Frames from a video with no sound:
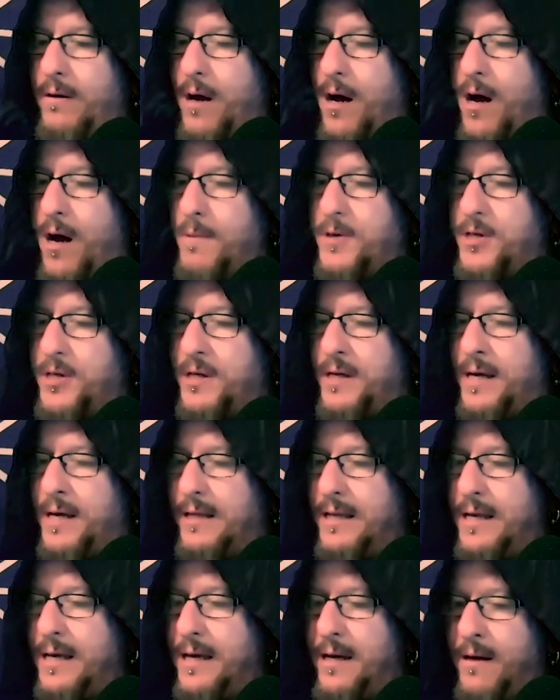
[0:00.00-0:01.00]
option at
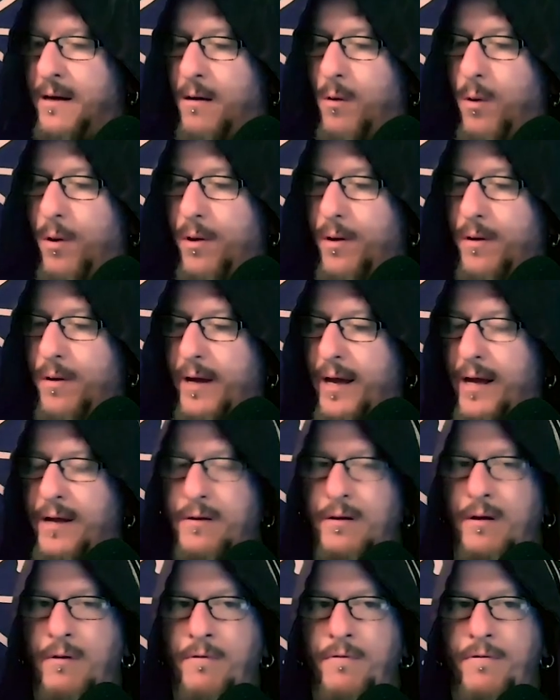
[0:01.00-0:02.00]
the uh,
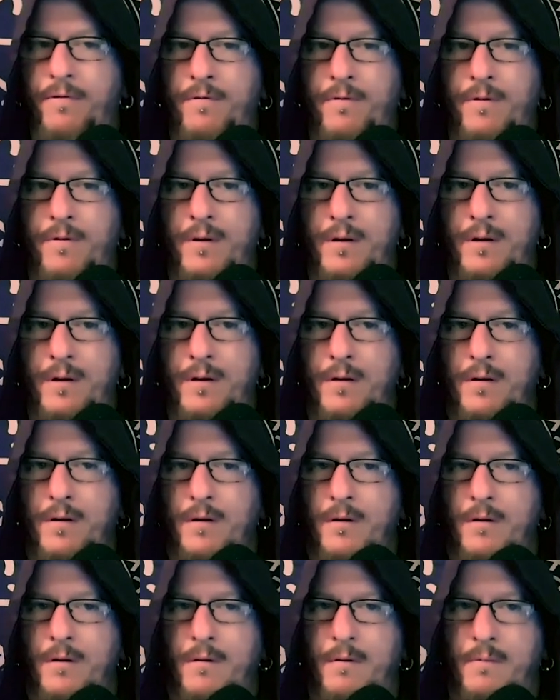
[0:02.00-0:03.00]
end of
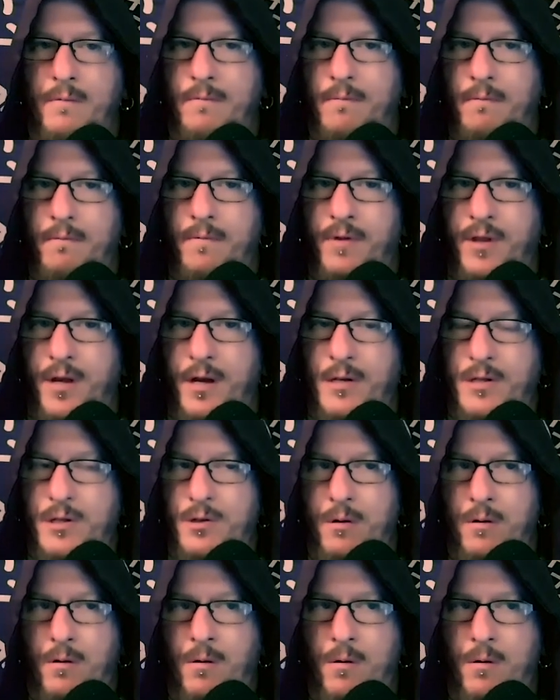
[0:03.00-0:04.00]
this,
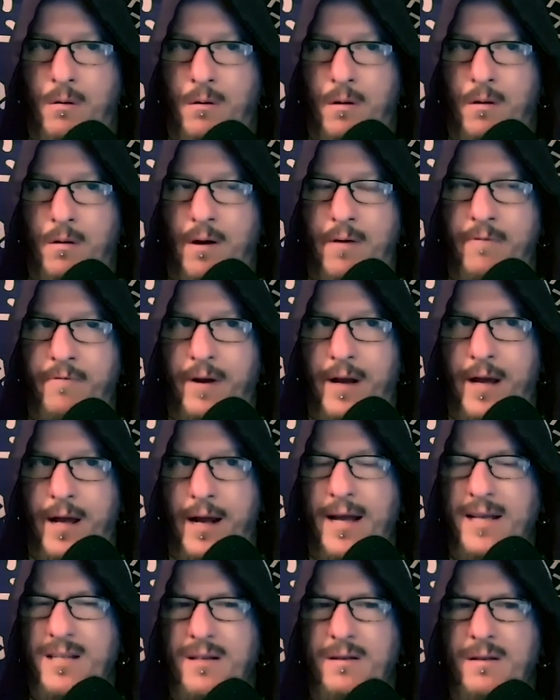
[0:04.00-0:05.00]
or or I forget. I
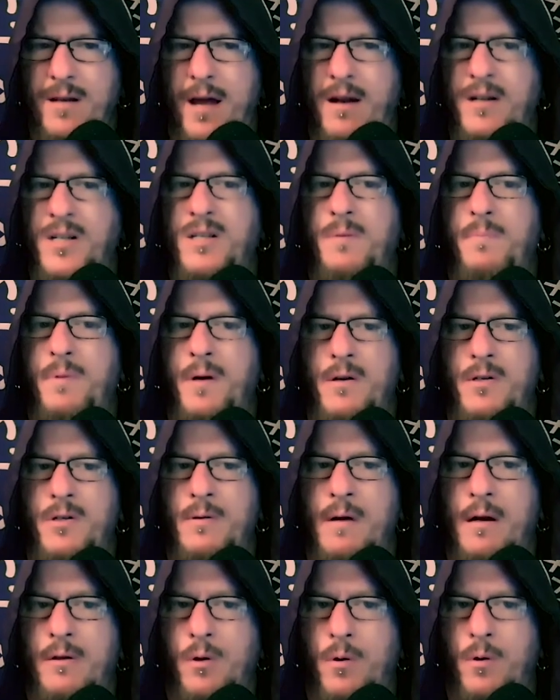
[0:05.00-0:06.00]
guess it kind of just appears
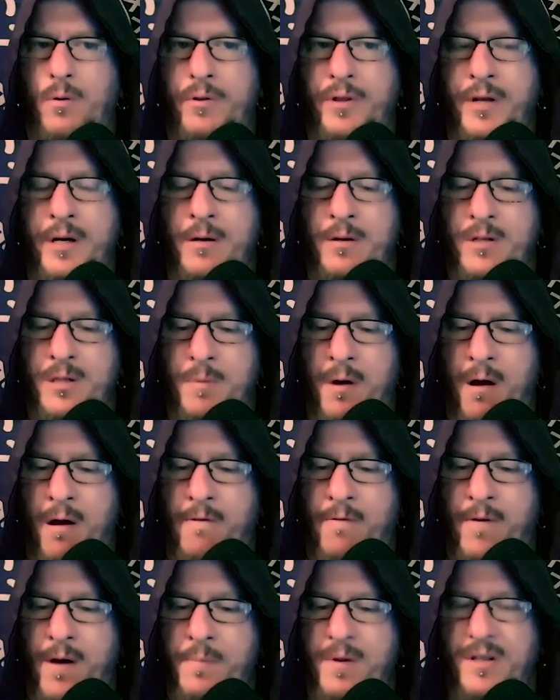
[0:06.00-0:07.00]
throughout the whole thing on
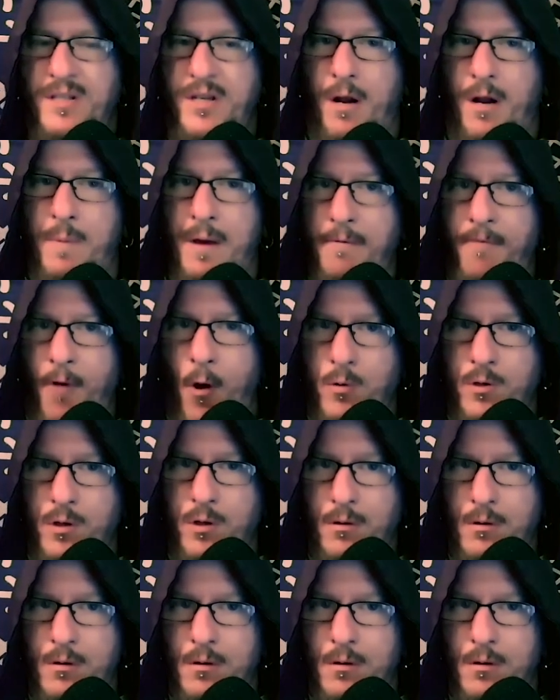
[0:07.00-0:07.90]
Spotify, but it's going to be a vote,